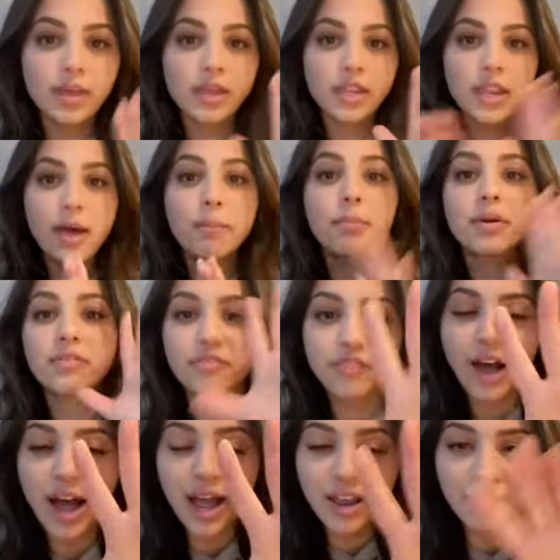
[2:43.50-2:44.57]
Number
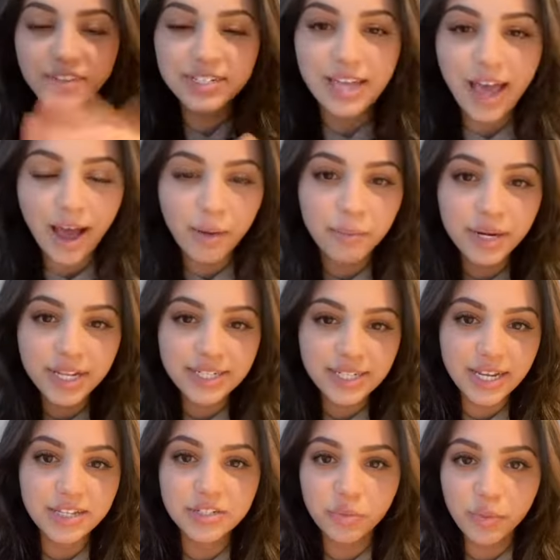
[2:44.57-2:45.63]
five is how many
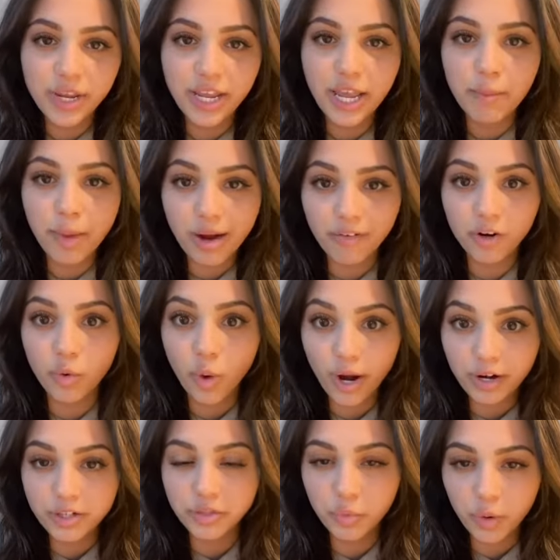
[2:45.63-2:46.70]
days a week am I
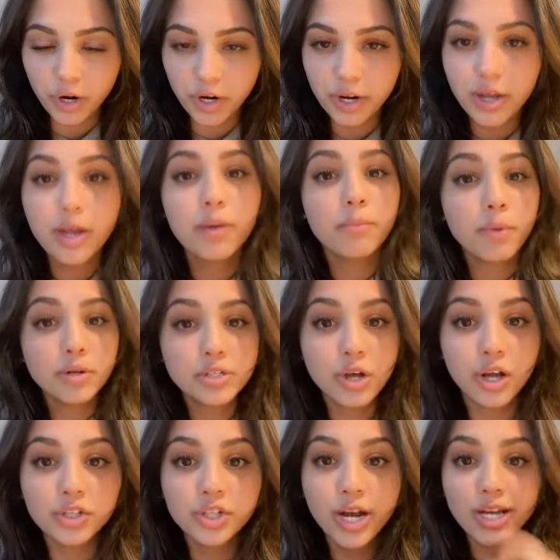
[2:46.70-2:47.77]
required to work? Most
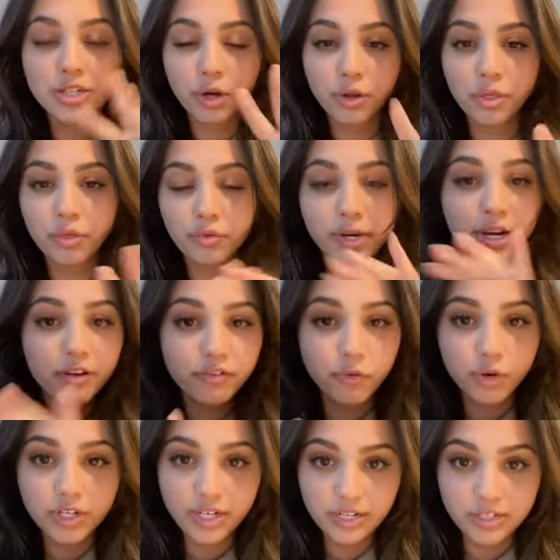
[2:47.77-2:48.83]
contracts are three or
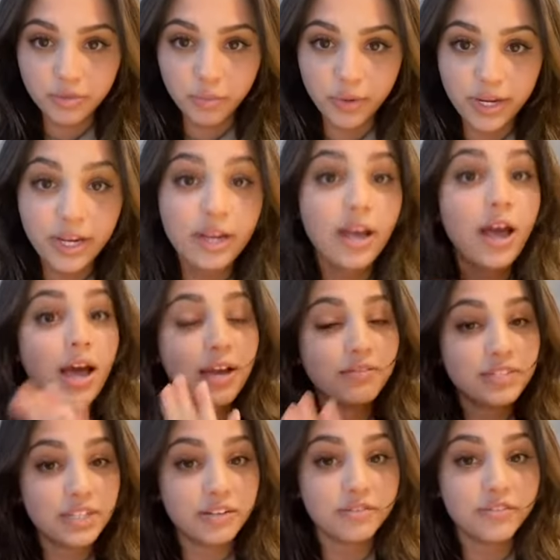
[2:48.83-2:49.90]
four days a week. I've
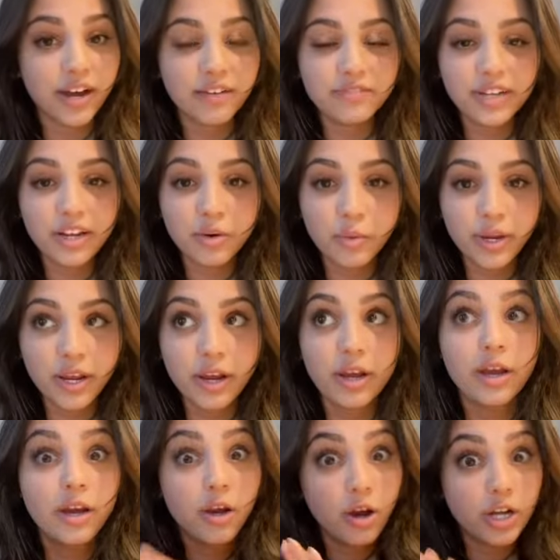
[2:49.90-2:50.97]
seen five day a week
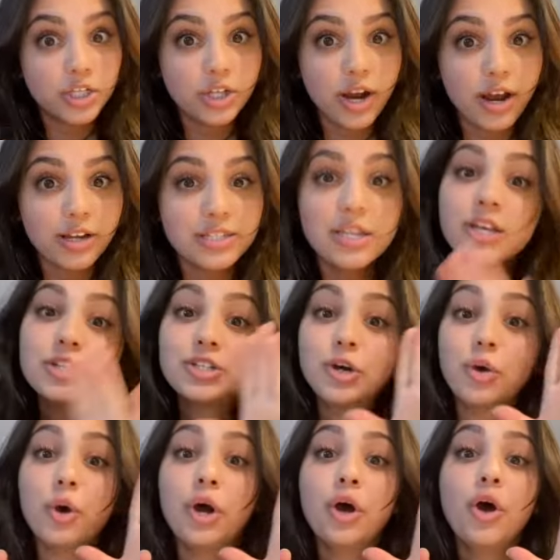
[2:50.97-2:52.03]
contracts.
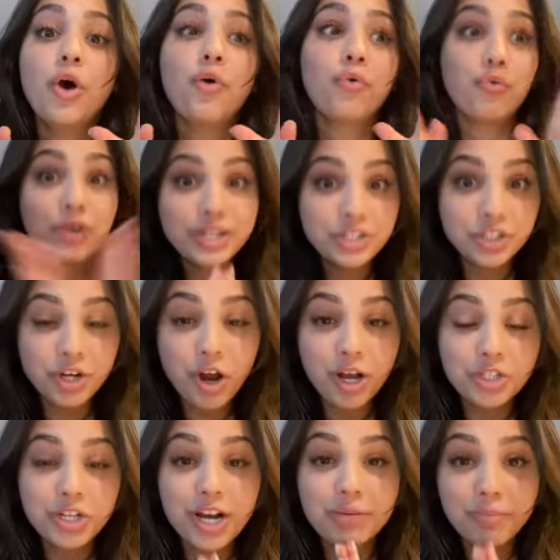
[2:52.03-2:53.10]
So read your
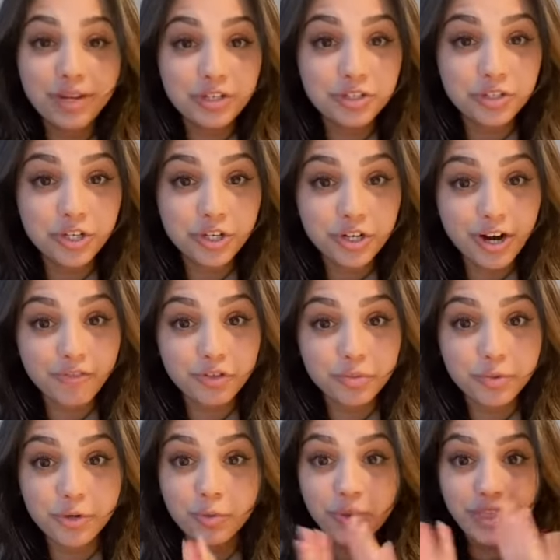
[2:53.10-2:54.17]
contract, make sure you're
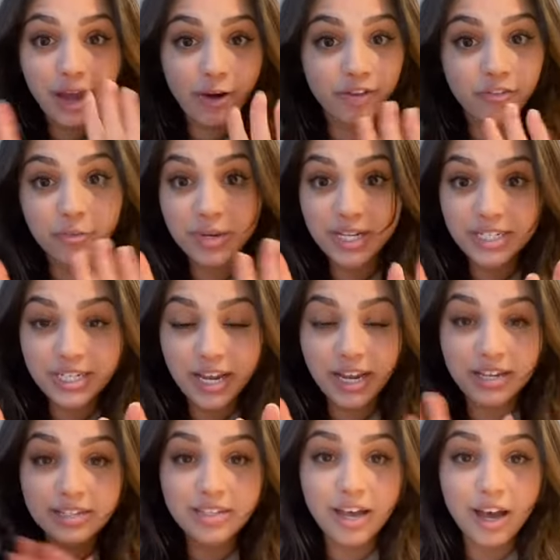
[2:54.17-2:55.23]
comfortable with however many
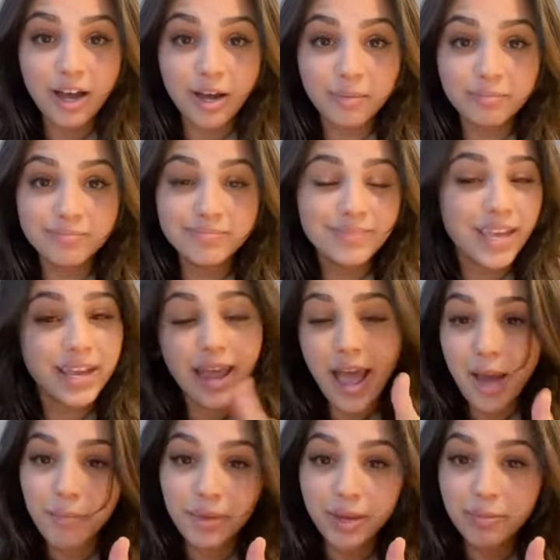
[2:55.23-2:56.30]
days, um, and
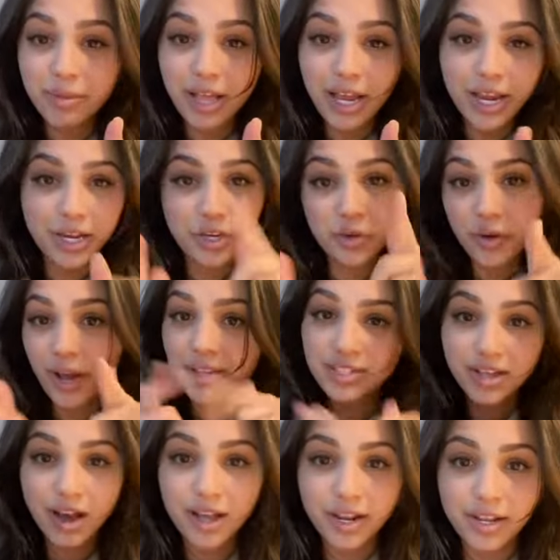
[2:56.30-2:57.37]
happy applying. You guys
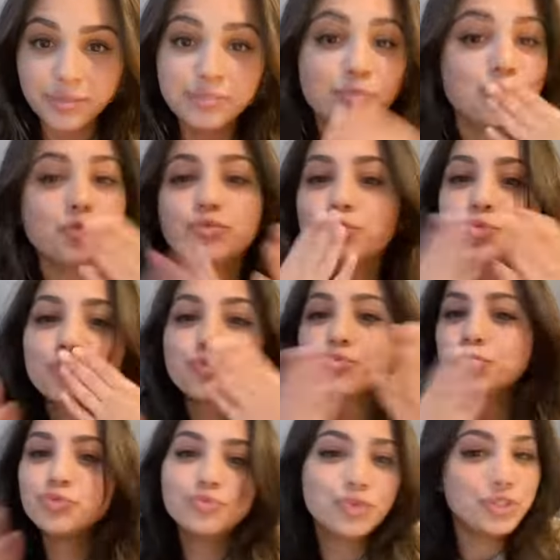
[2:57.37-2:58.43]
got
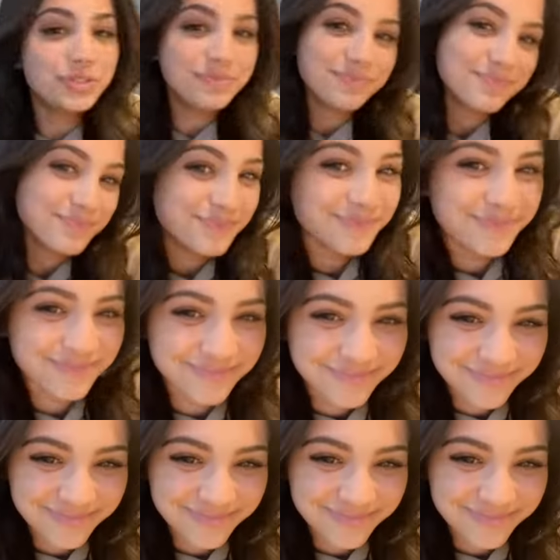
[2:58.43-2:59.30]
it.